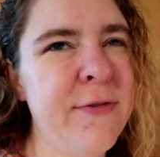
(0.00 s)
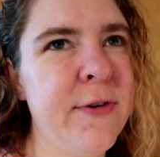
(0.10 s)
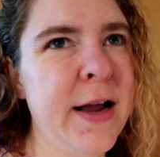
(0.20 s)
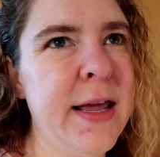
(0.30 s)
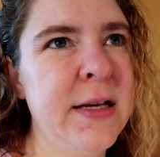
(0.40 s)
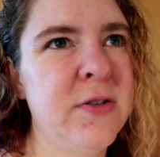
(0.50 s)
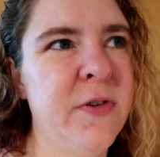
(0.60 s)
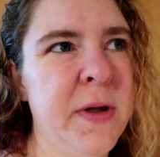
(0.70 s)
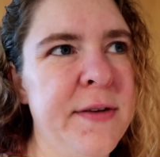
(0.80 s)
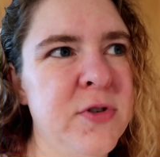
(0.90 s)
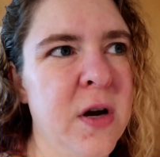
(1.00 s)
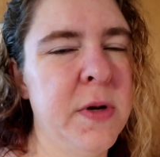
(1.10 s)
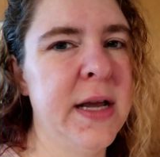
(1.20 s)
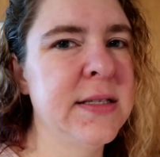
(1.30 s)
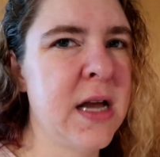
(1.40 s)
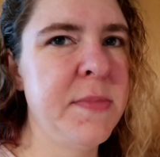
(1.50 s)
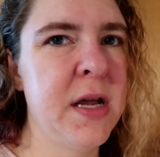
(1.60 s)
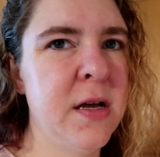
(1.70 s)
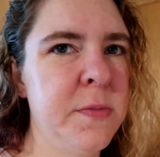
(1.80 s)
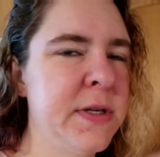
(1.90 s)
have fried eggs or if I'm gonna have scrambled eggs. I'm
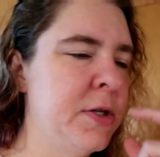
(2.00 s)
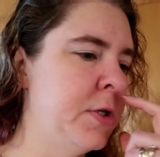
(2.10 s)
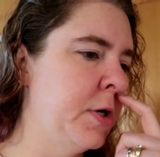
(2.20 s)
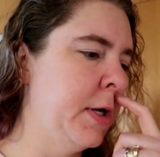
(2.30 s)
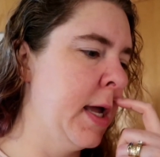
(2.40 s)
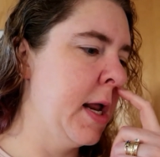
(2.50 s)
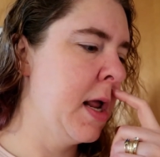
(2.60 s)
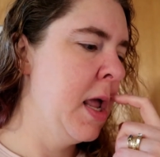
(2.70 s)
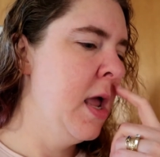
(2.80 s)
not 100% certain yet.